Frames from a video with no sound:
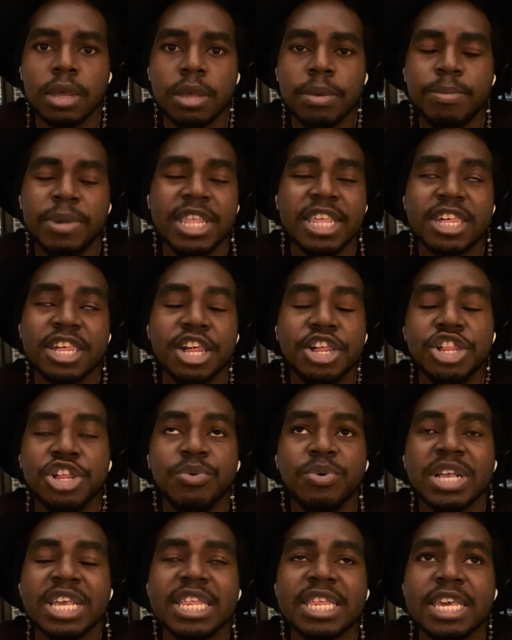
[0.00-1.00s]
be the change you
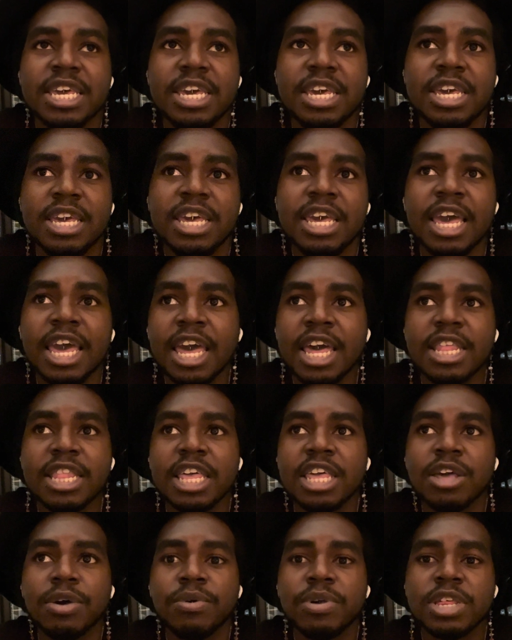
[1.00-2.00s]
want to see.
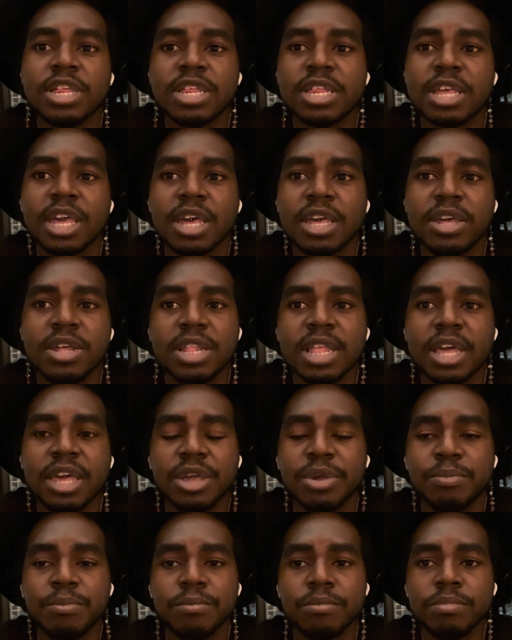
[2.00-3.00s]
They always just tell you
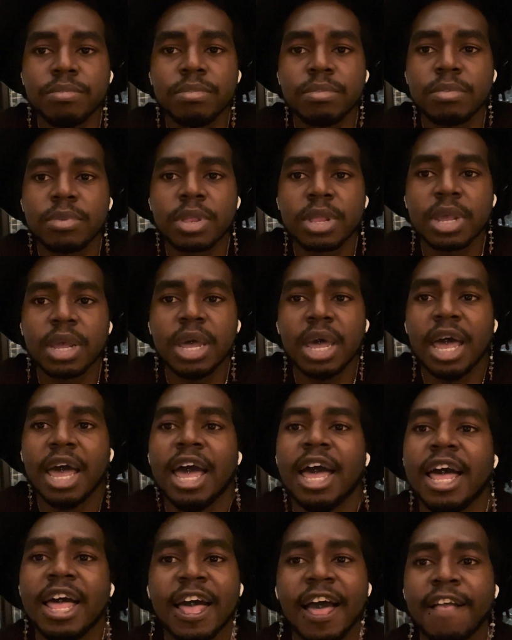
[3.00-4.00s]
like,
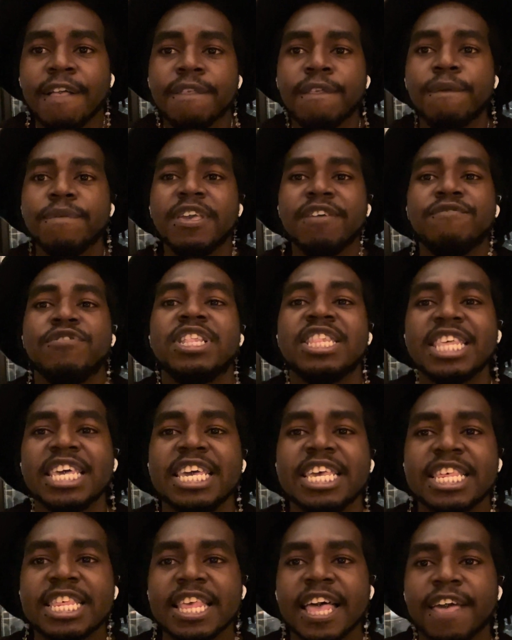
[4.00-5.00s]
I don't know, different
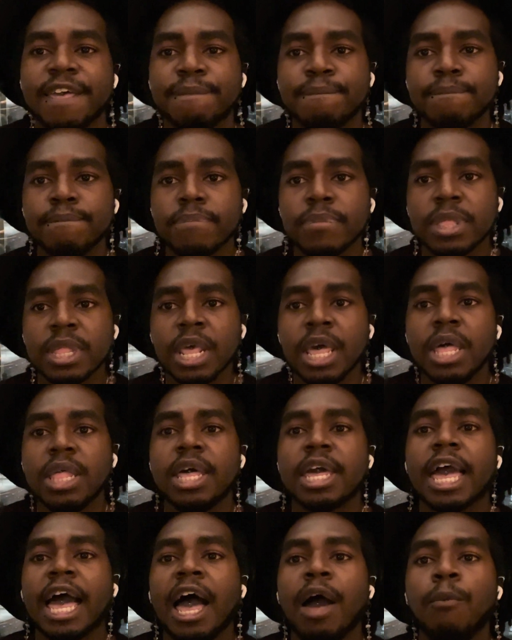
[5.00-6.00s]
things. Like
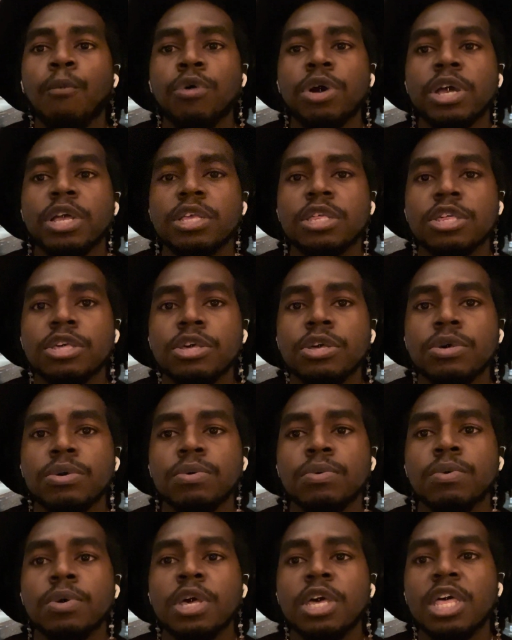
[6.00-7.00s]
I wanted
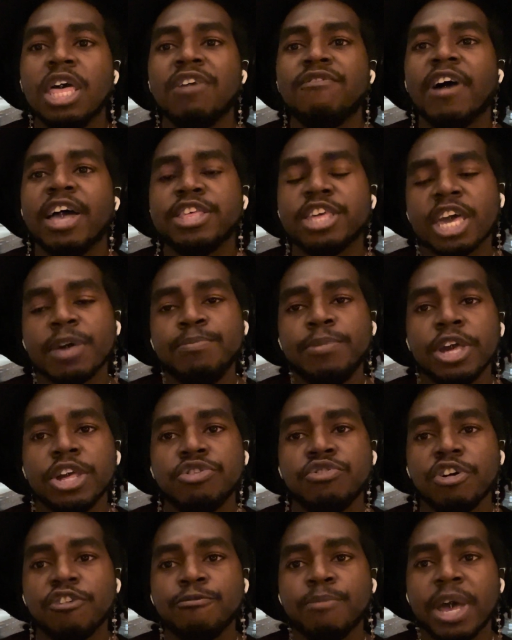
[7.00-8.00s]
to, if I took a
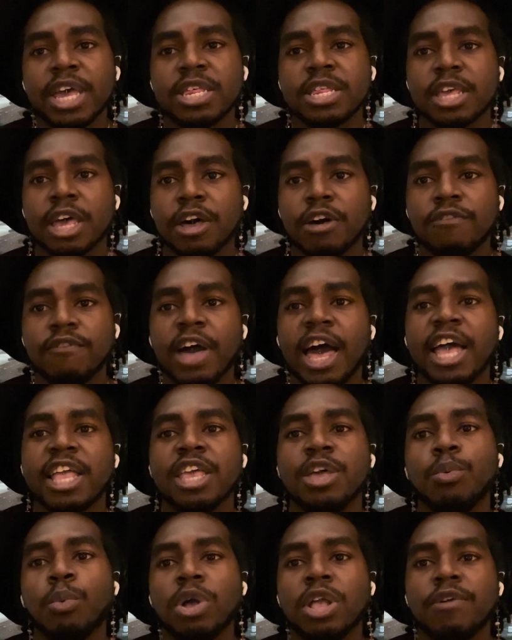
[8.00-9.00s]
picture of myself, I
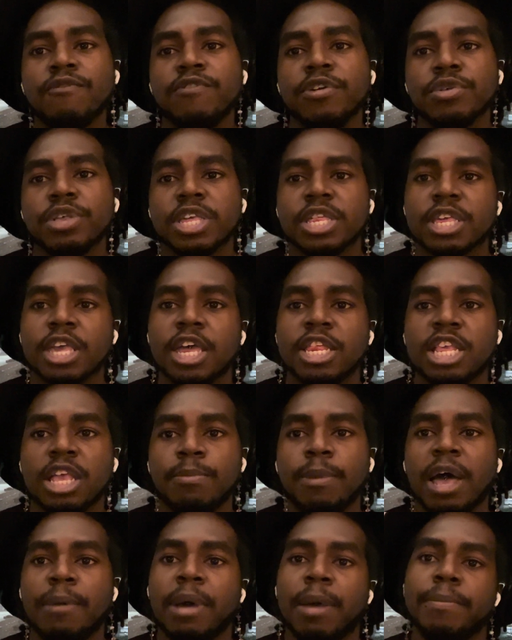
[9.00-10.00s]
didn't want to feel
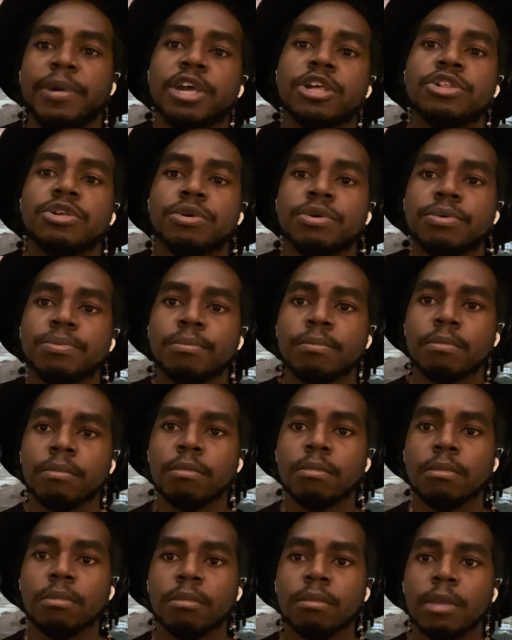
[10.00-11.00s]
disgusted by my picture.
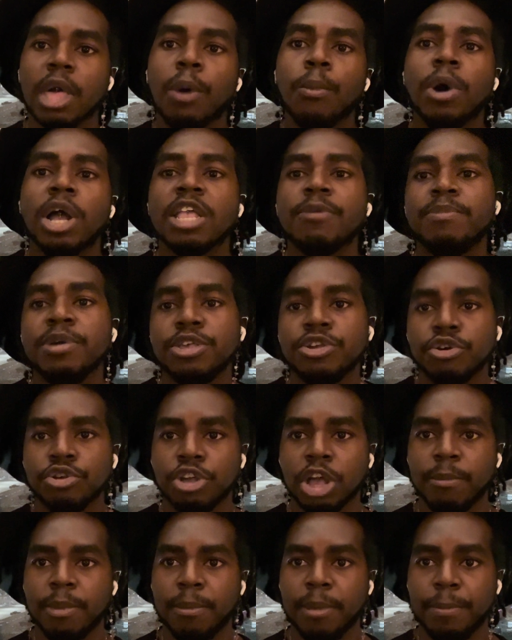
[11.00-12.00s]
I wanted to be
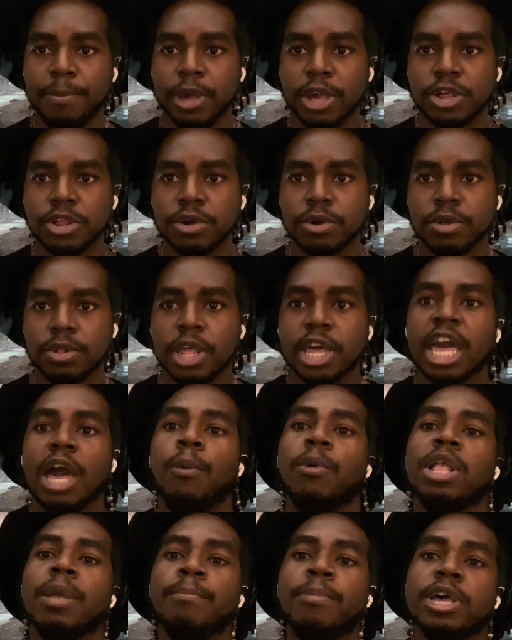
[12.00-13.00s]
turned on by my picture. Like, I
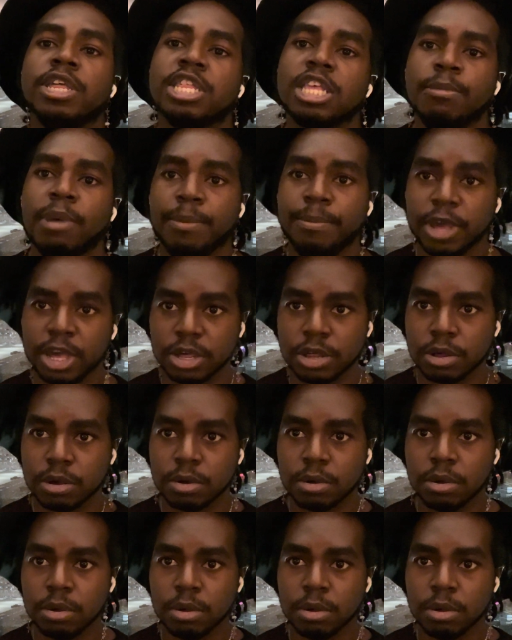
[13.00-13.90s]
want to bust to my picture,